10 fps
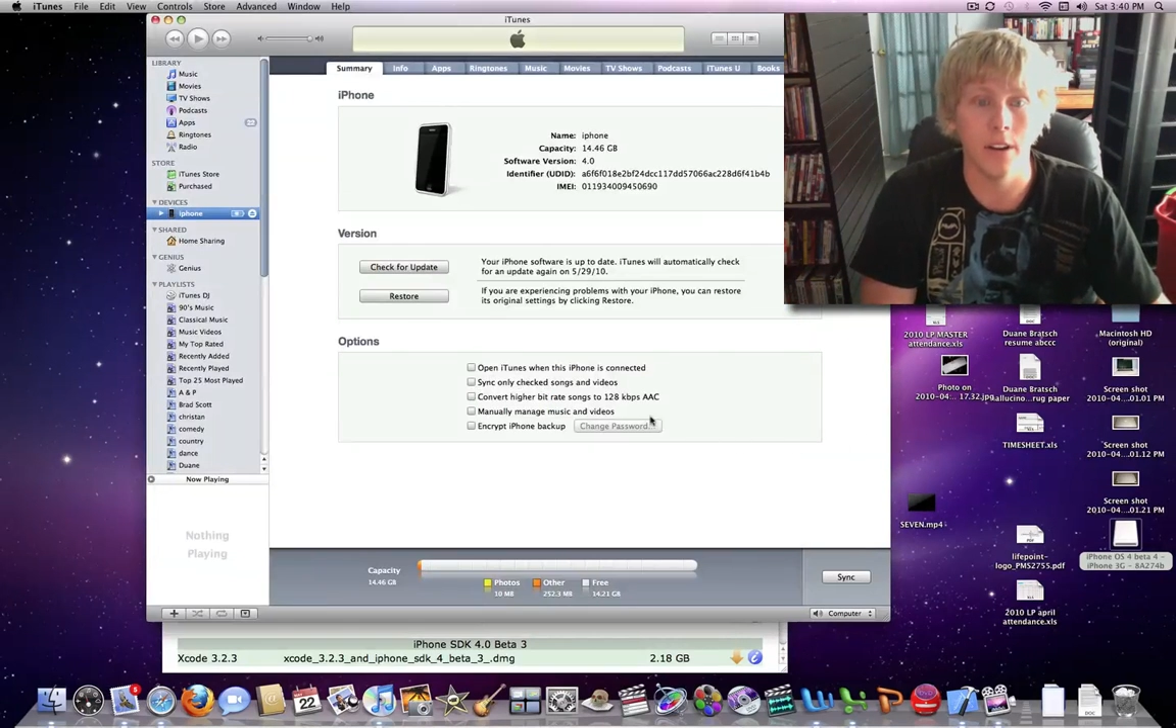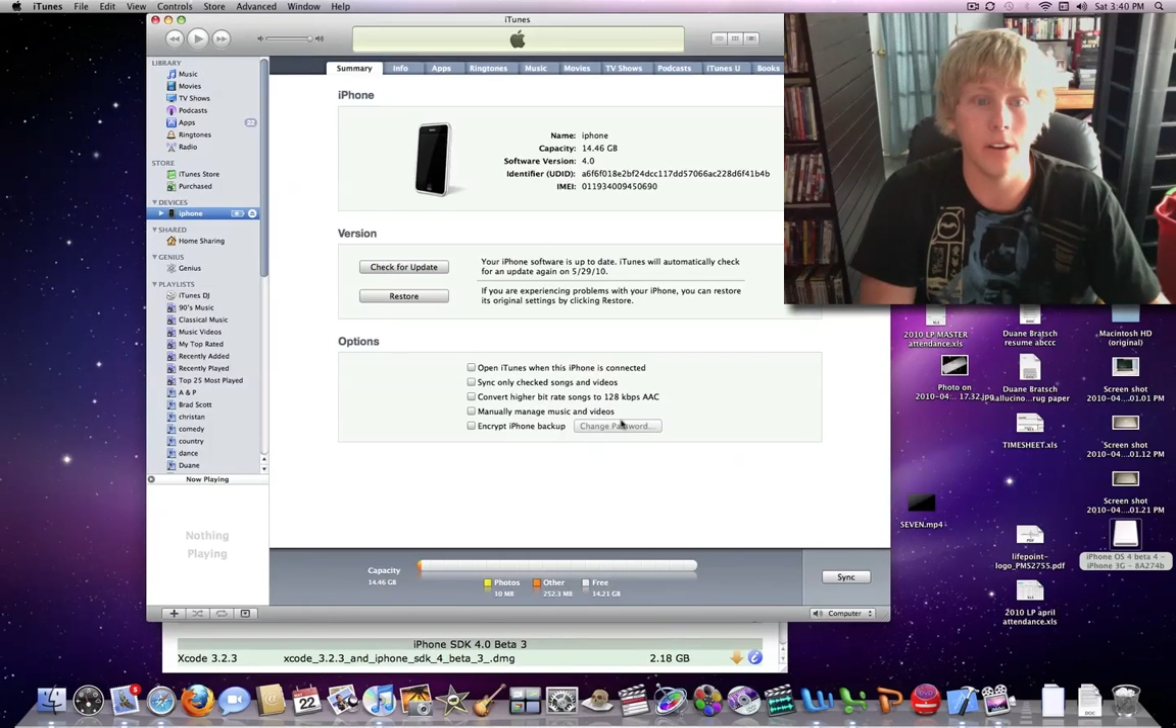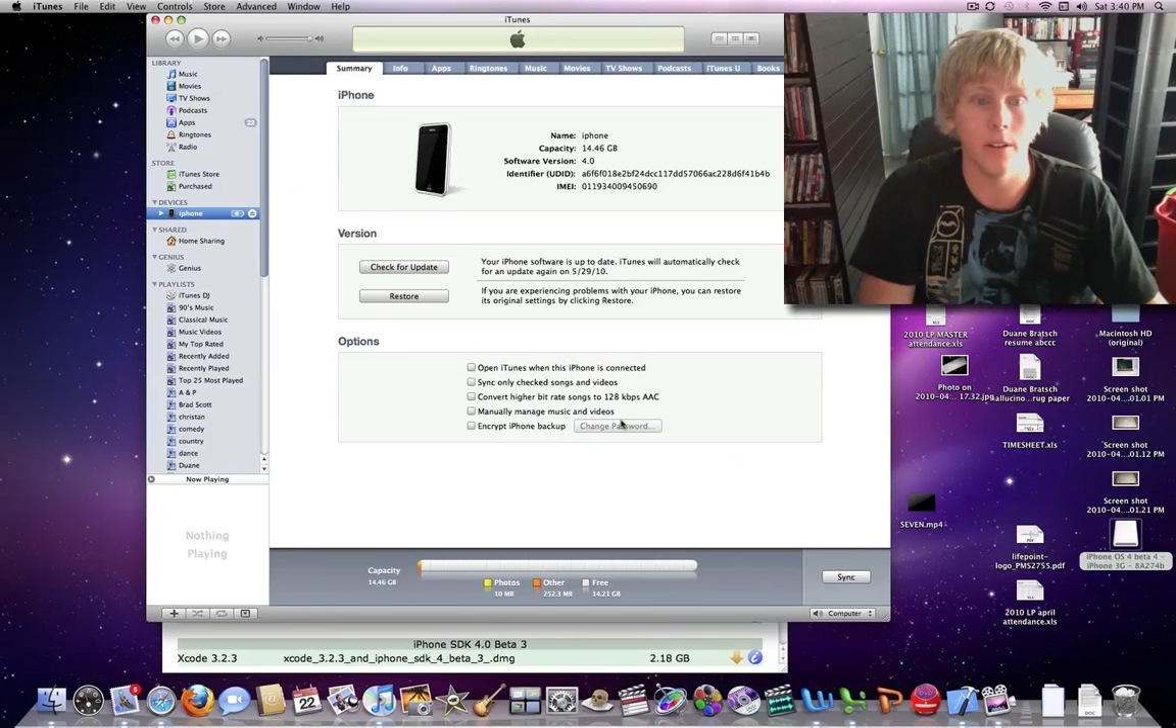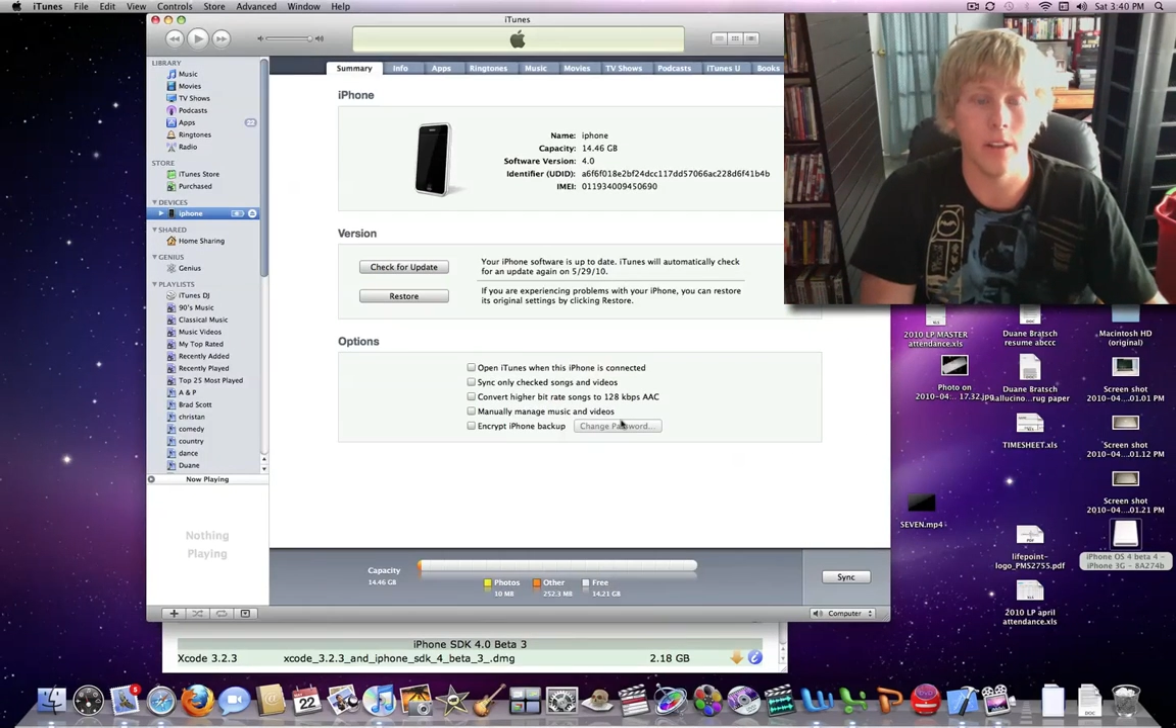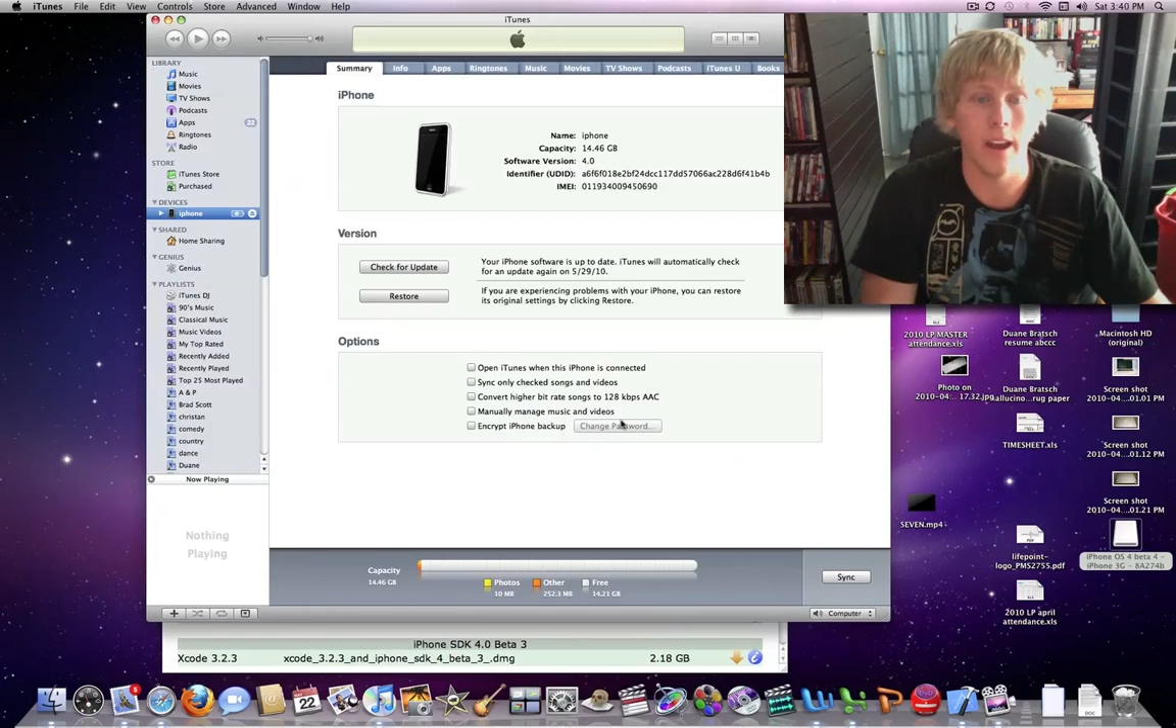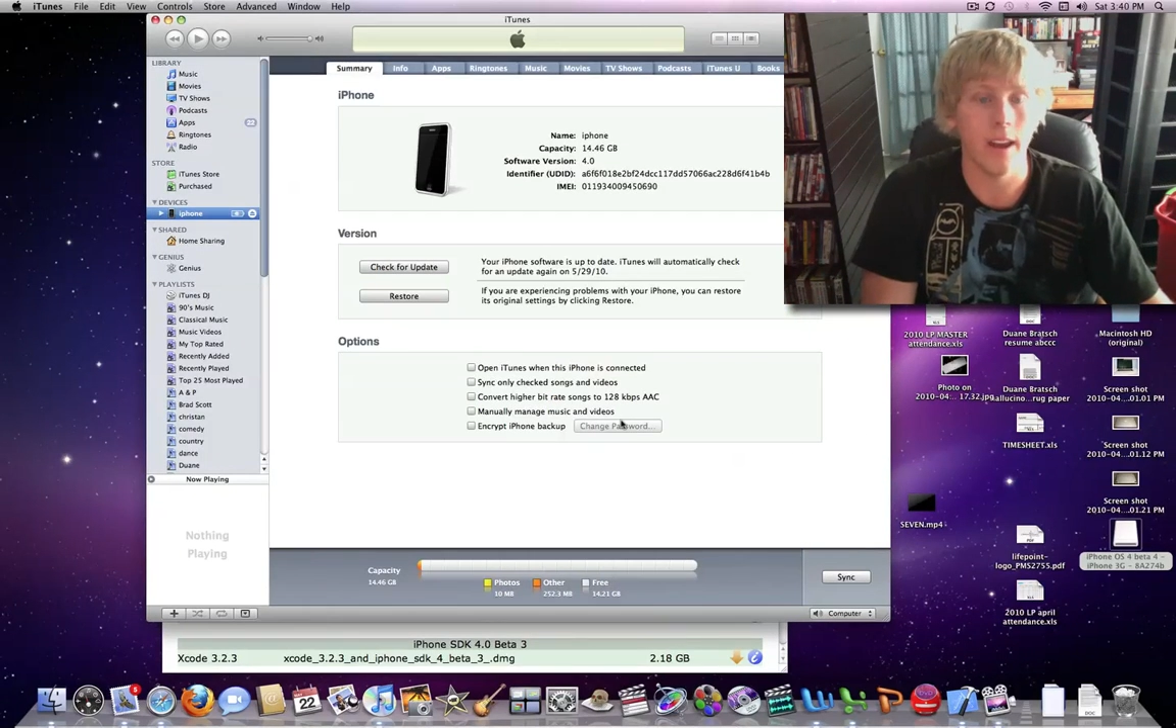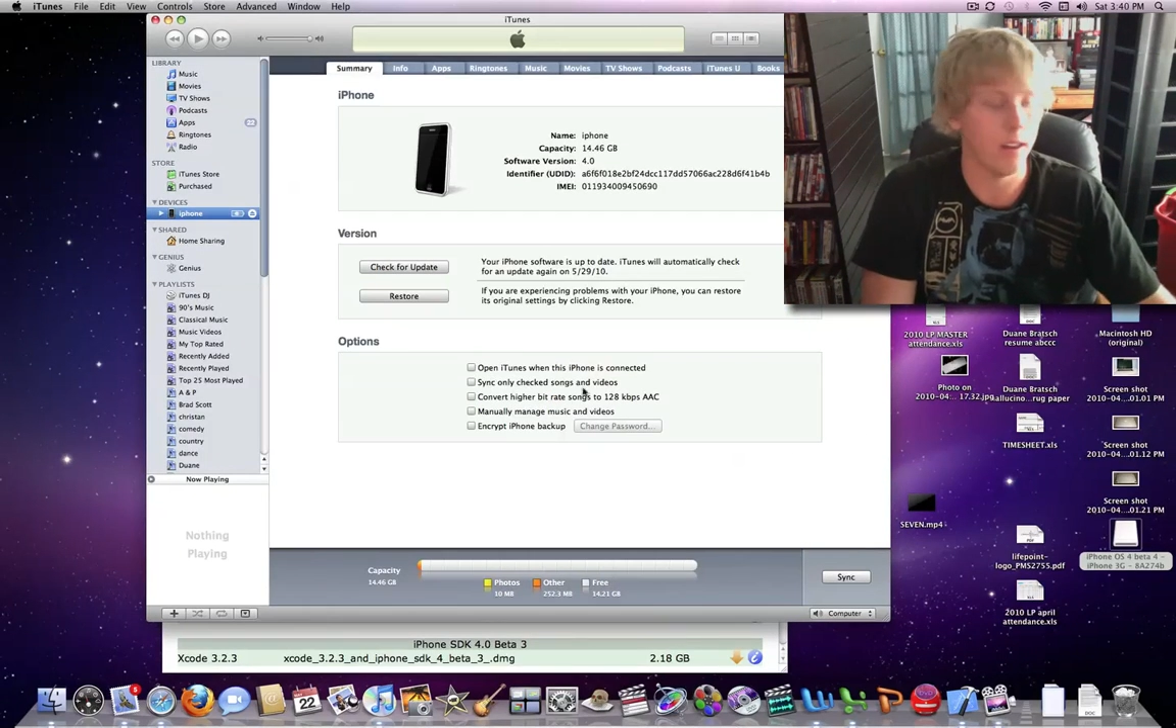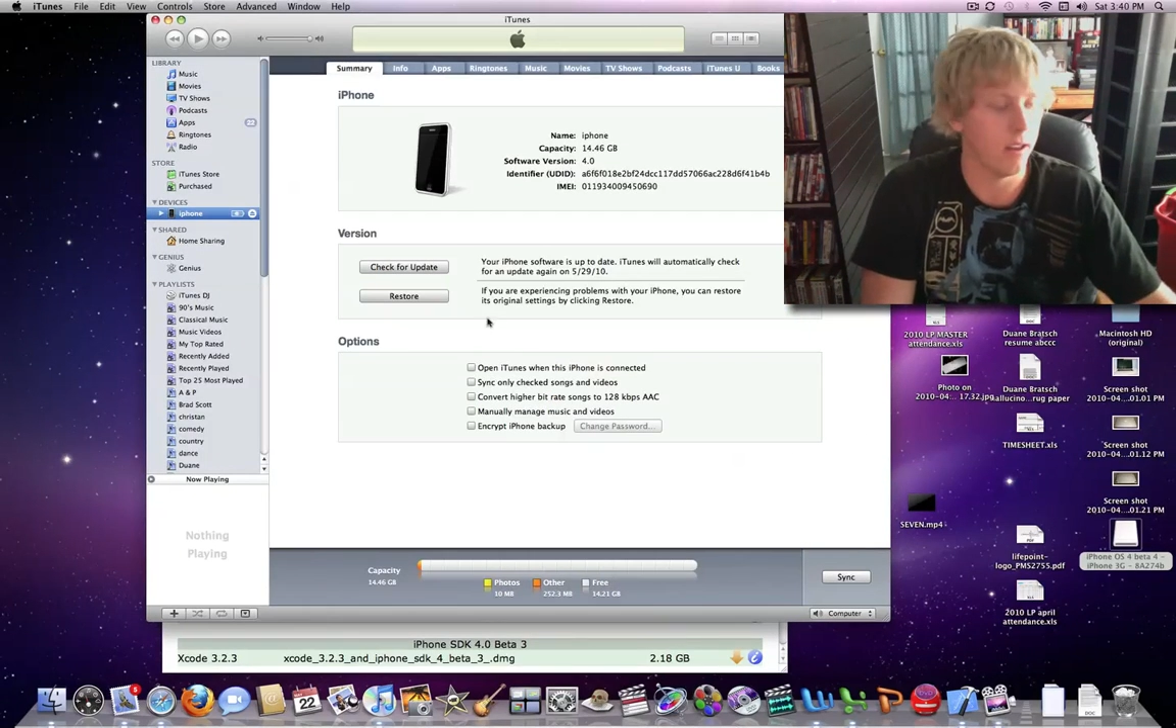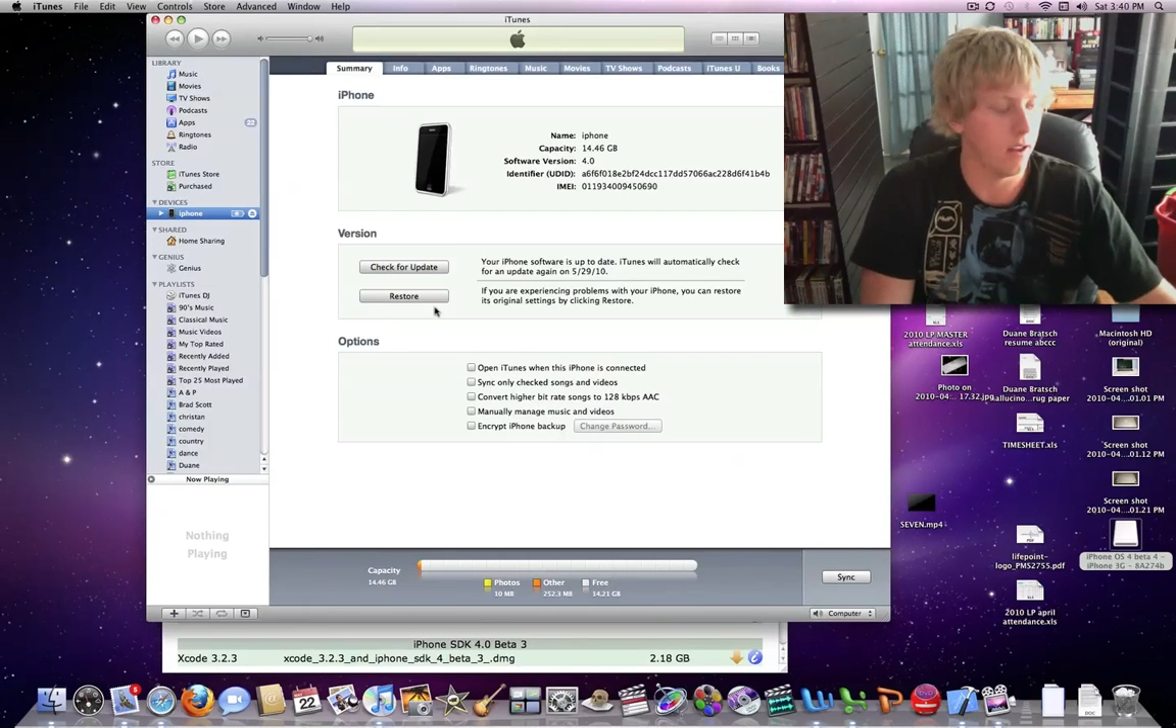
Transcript: do that,